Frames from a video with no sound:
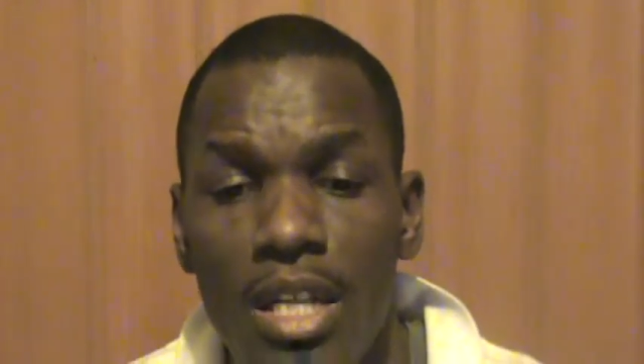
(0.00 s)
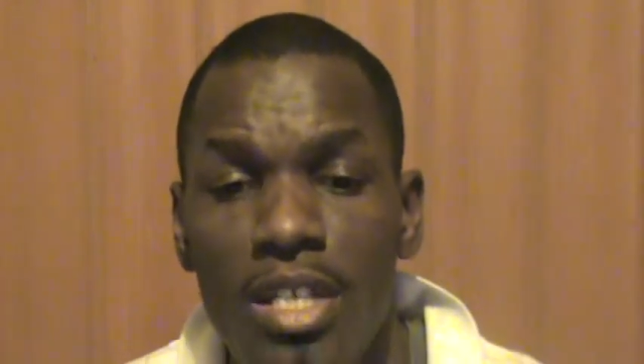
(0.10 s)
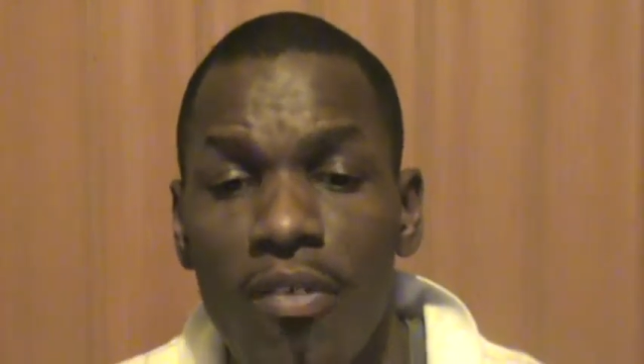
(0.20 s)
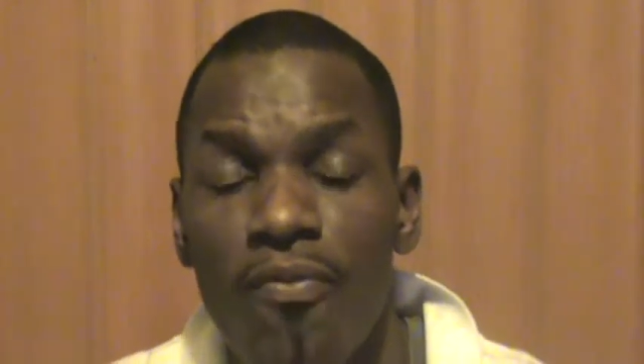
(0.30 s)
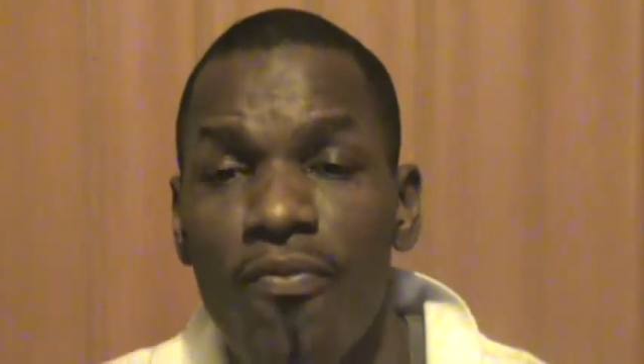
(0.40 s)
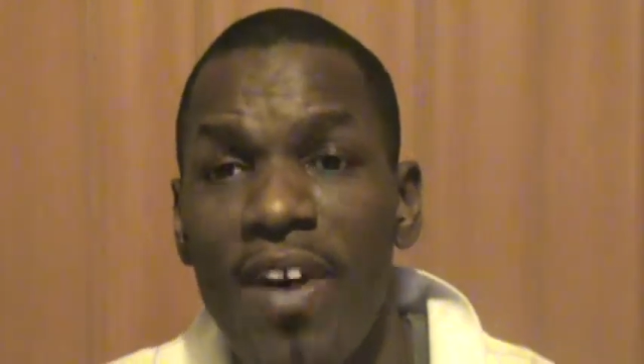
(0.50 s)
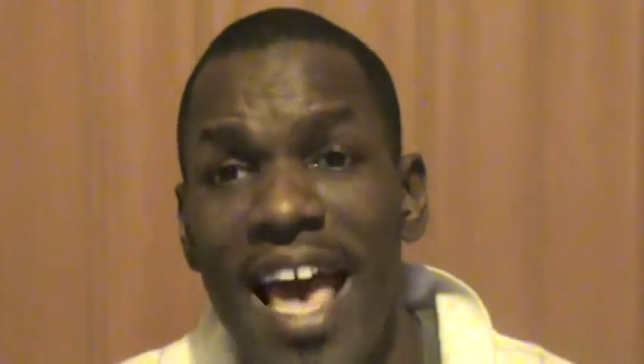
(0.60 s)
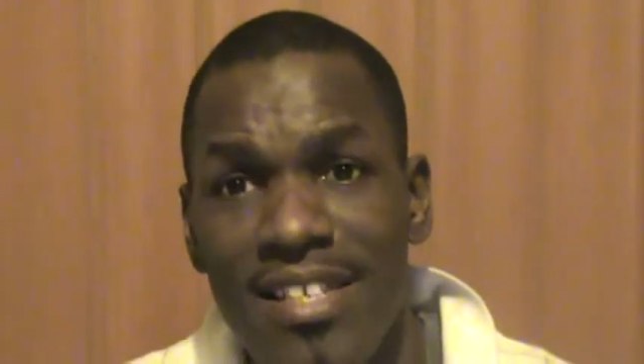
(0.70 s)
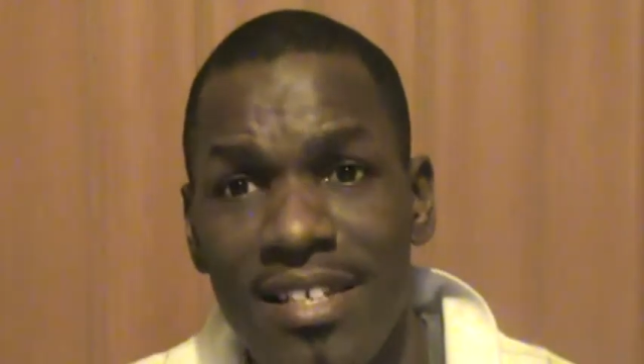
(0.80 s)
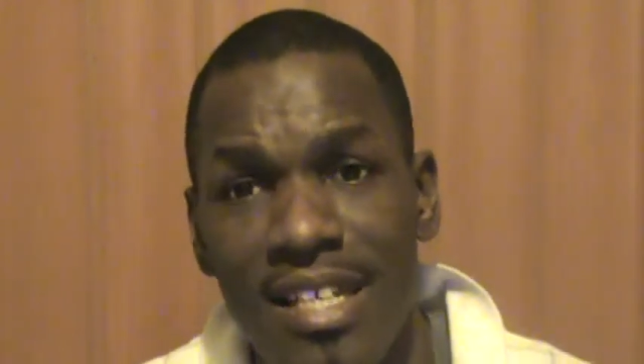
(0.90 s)
to
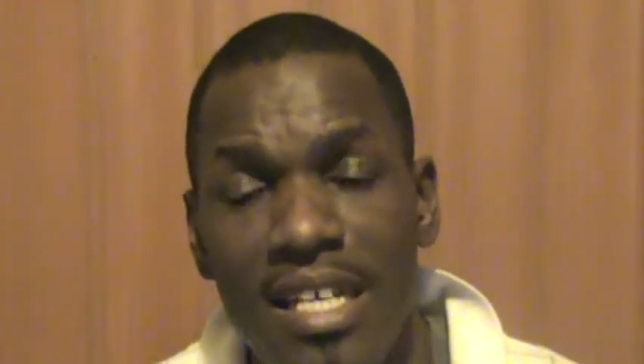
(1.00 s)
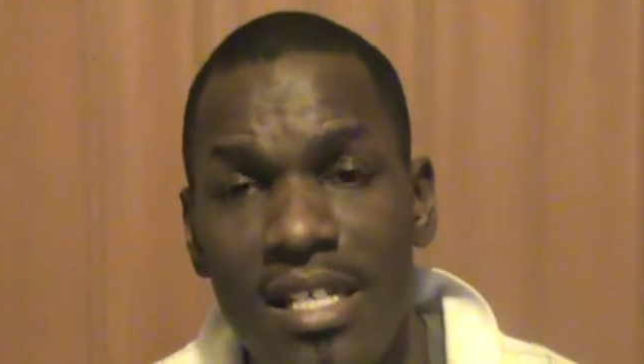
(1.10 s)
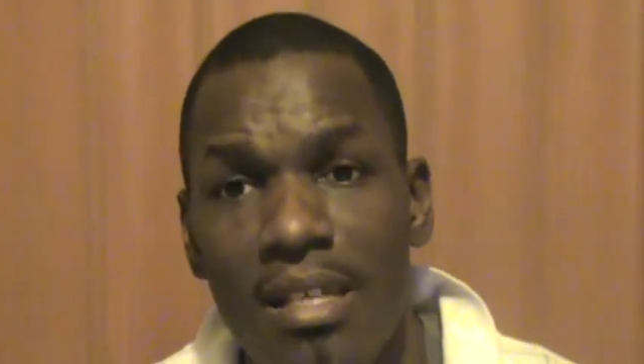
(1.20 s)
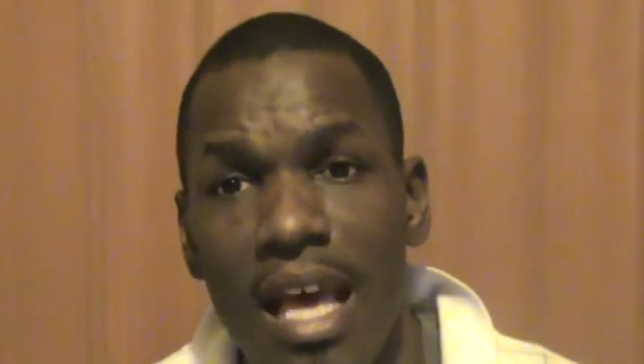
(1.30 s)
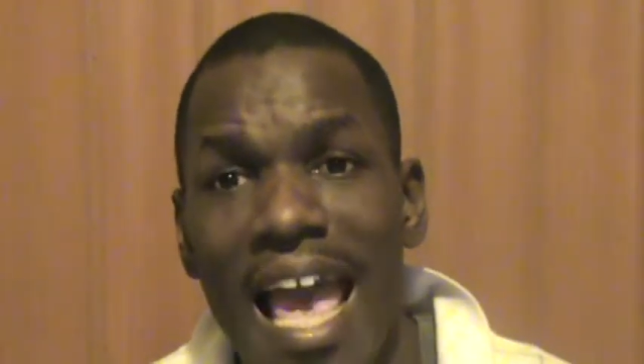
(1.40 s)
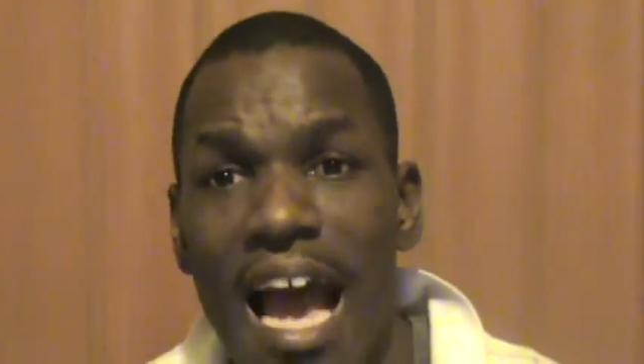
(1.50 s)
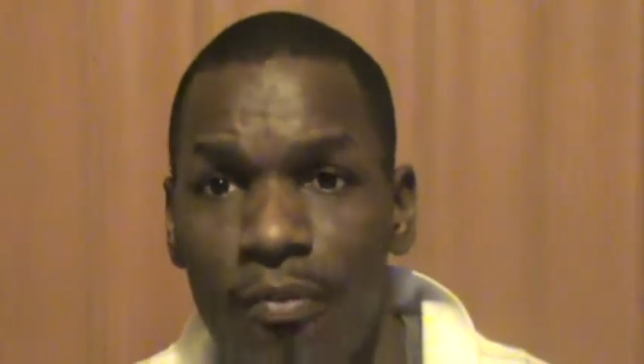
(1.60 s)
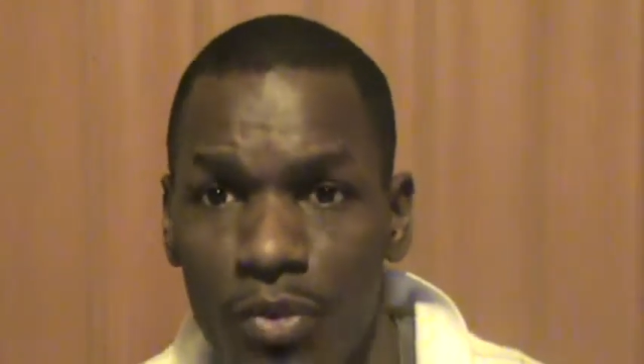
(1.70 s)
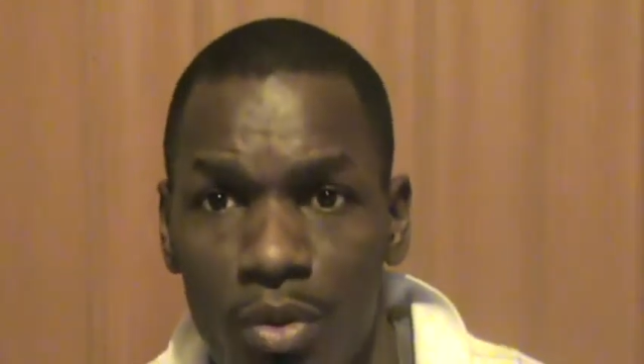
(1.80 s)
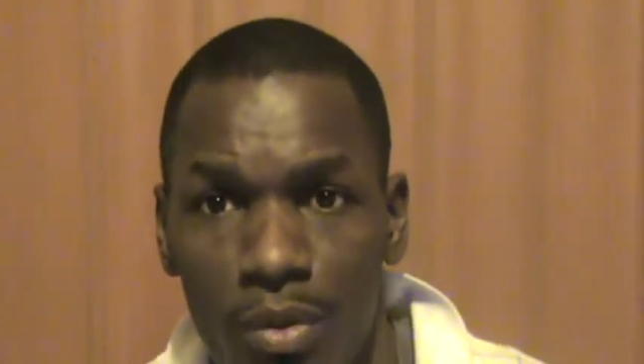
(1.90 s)
fasten this
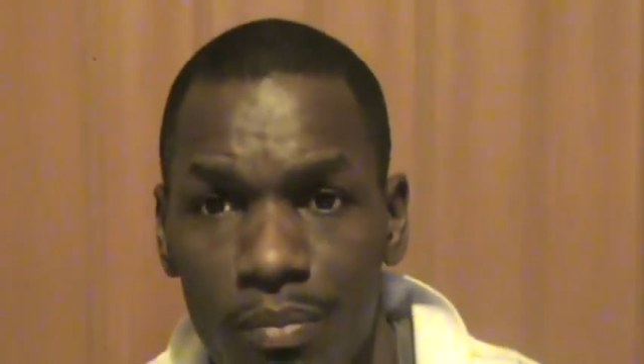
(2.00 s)
after.